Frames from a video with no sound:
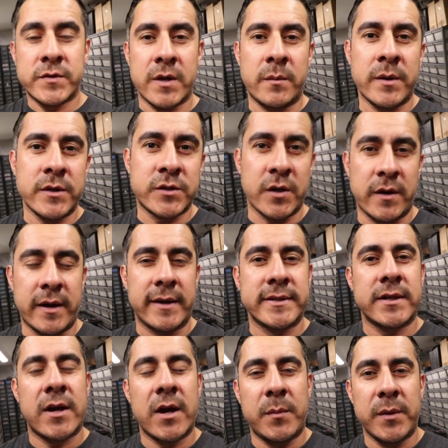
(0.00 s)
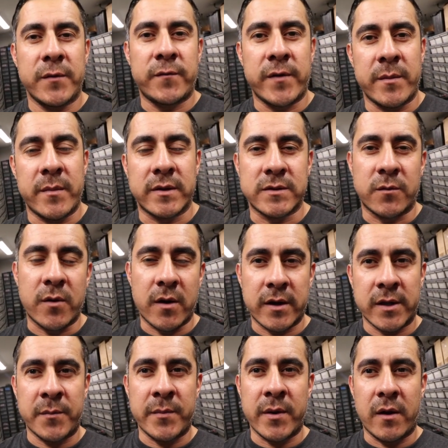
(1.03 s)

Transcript: so I'm gonna show you guys a couple of females that we're gonna be